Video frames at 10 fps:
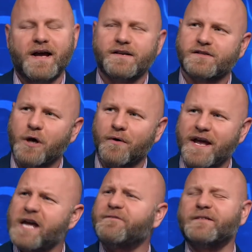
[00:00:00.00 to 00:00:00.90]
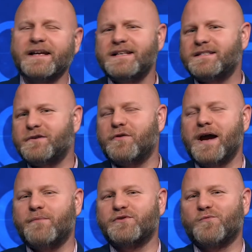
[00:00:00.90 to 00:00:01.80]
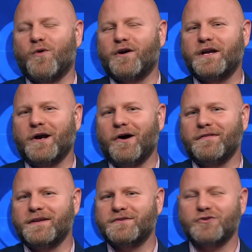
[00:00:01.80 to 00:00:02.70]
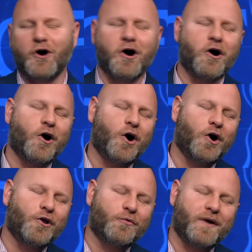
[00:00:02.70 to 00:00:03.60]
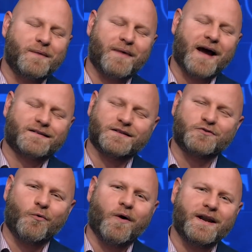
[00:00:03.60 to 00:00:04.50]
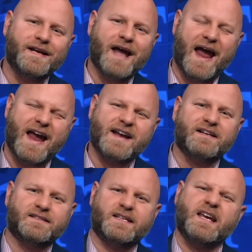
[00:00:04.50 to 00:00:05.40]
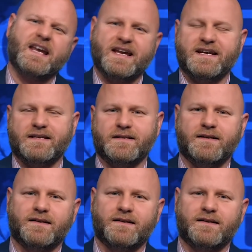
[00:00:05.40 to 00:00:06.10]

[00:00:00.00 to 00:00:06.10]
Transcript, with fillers: So if Lindsey Graham was working on this all the way back to 2018,